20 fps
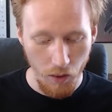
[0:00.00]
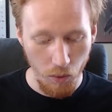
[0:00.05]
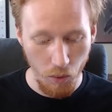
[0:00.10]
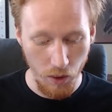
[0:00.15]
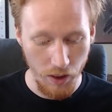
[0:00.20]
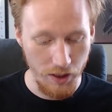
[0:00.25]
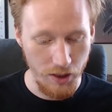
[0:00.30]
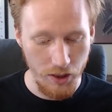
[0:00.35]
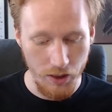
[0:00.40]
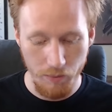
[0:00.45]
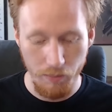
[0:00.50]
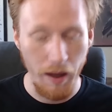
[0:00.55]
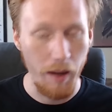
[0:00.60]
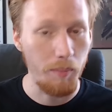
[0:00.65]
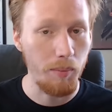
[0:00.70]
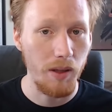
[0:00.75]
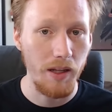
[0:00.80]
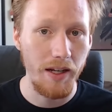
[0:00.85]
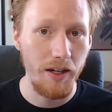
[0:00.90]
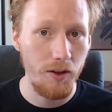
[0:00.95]
which my
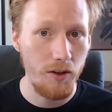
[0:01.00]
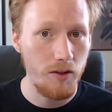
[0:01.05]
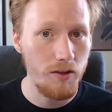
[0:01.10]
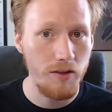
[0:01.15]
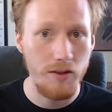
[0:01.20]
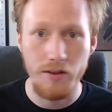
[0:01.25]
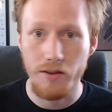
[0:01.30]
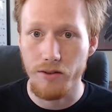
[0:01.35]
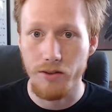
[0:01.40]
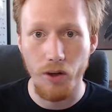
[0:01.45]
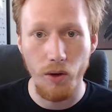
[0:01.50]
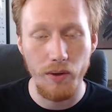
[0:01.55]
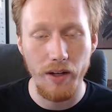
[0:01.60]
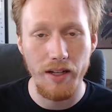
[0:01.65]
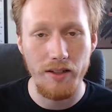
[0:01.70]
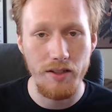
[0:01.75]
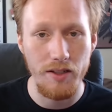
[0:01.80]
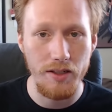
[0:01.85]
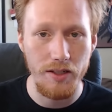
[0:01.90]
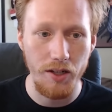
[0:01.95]
players don't
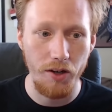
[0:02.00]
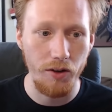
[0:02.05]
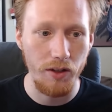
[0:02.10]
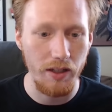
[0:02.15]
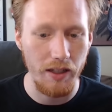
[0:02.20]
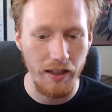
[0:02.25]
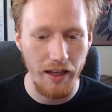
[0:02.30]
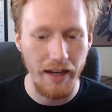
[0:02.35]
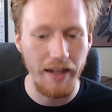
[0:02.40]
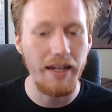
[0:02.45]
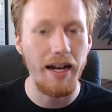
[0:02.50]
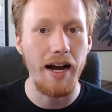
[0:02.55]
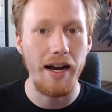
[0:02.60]
necessarily like.